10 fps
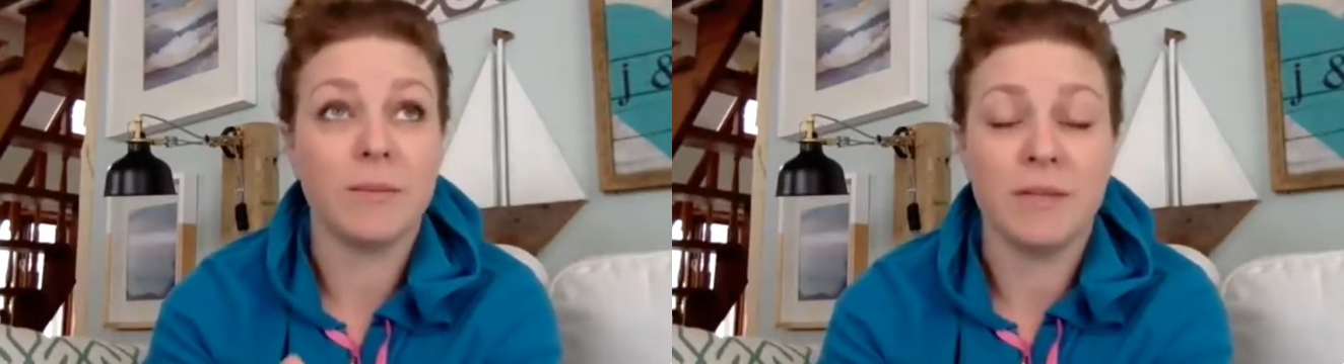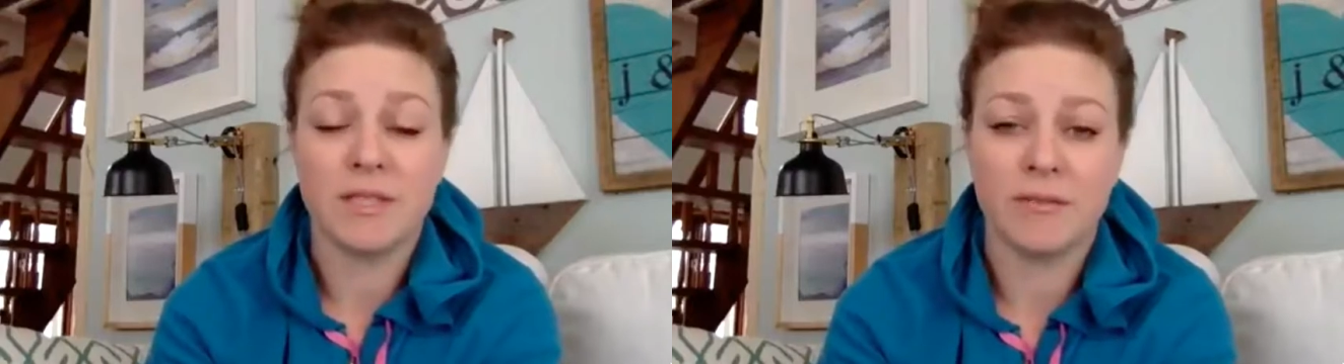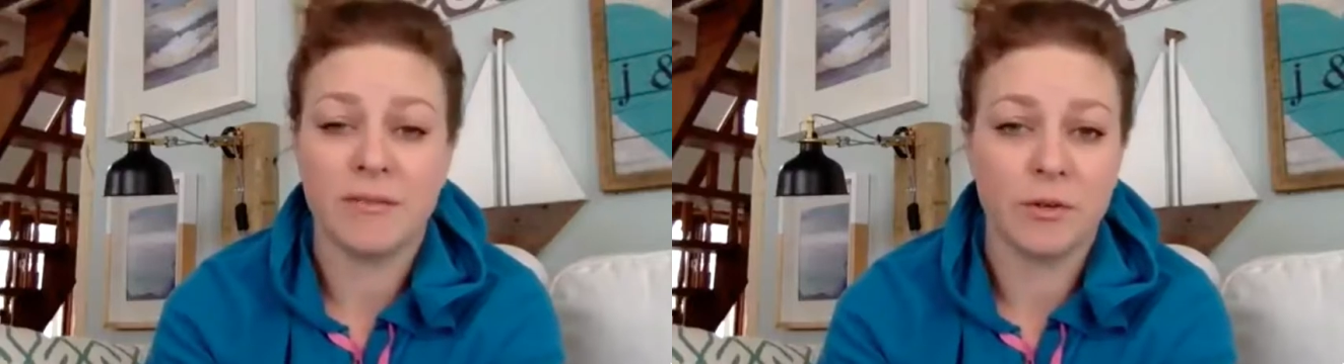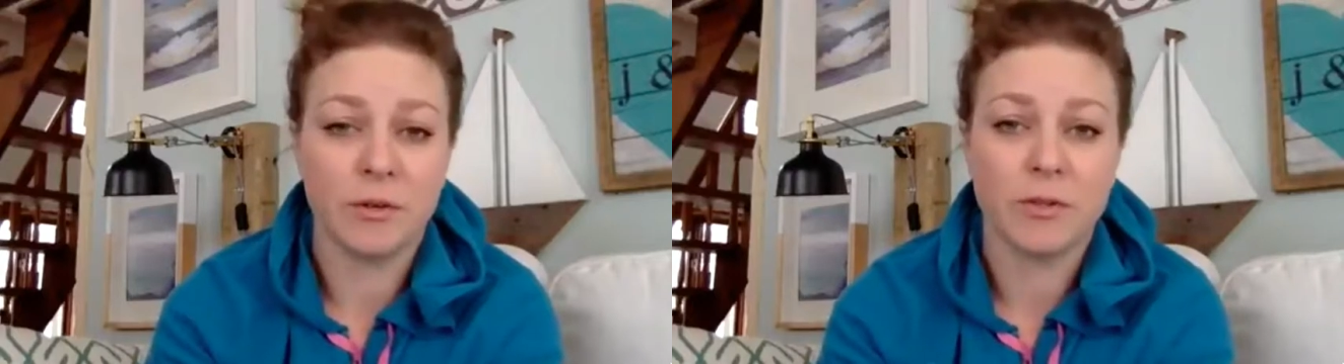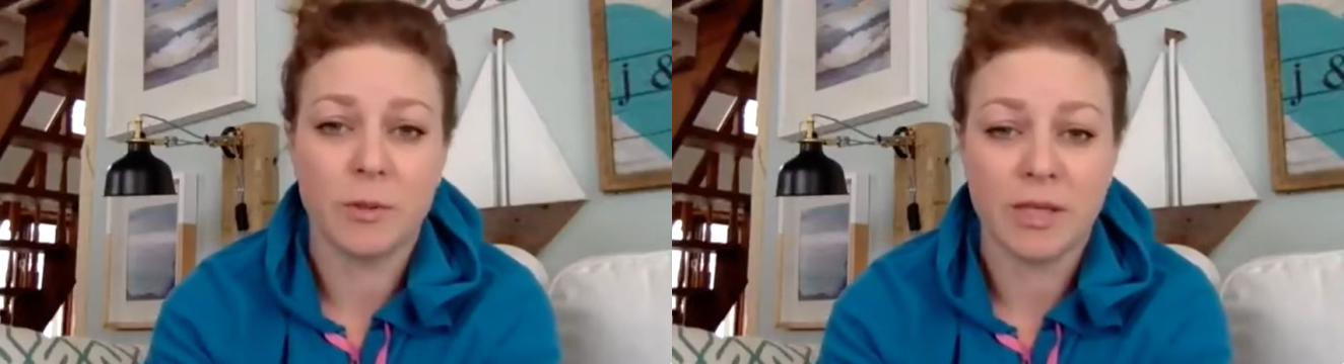to be
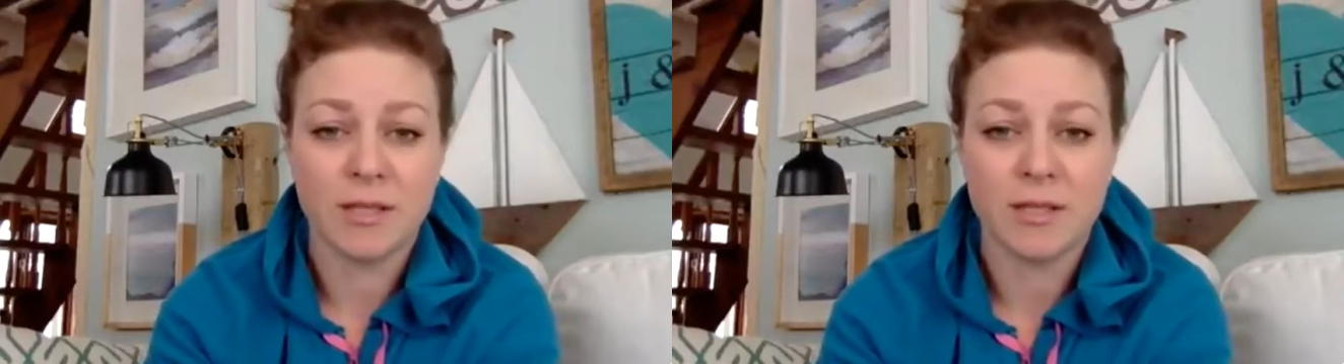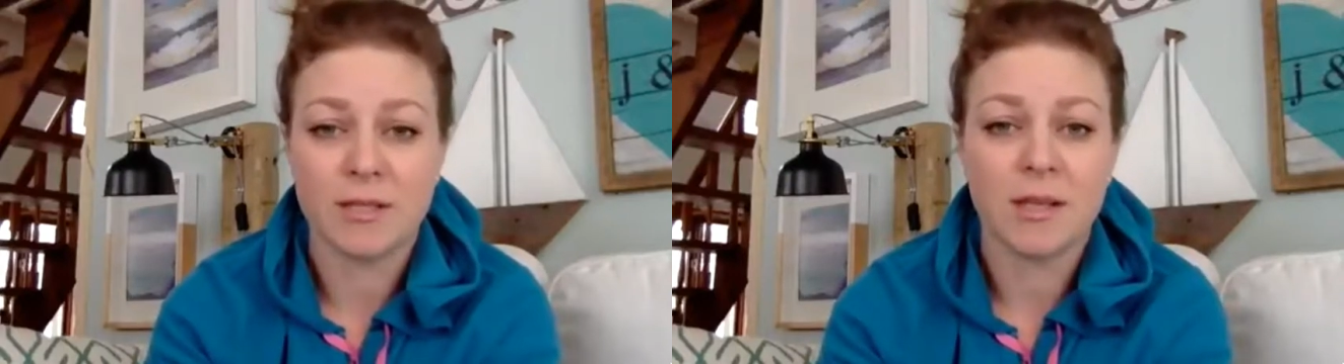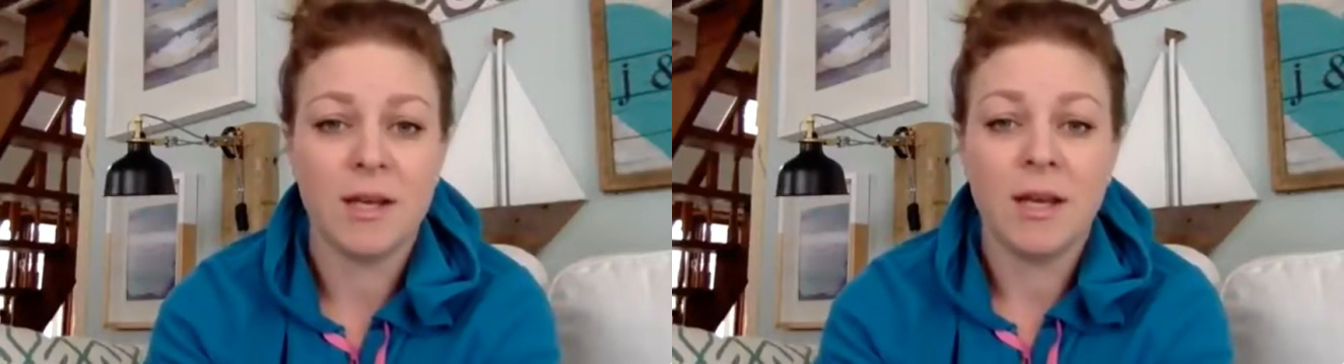7-year-old twins.